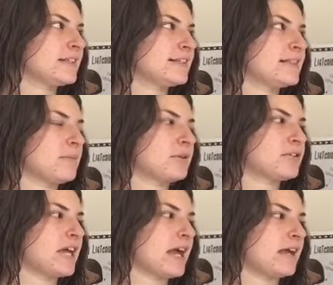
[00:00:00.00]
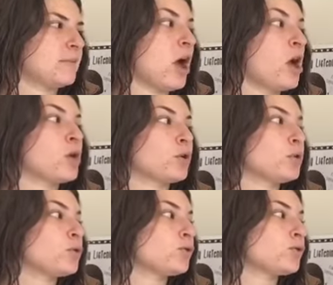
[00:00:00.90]
Summertime.
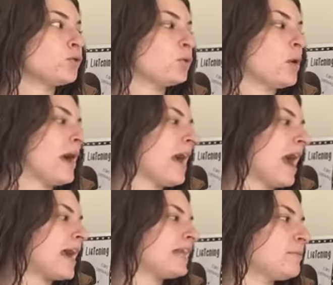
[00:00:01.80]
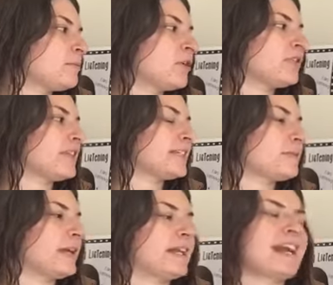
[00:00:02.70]
Ooh, I didn't put this
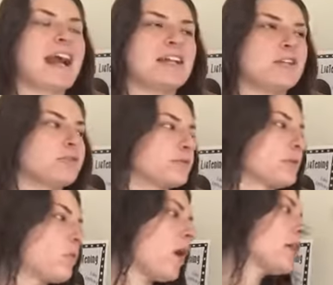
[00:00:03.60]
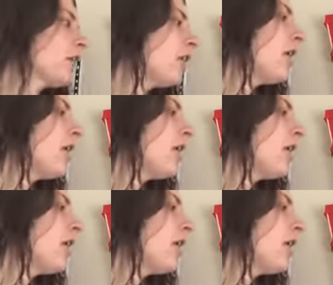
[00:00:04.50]
one. It kind of goes with water,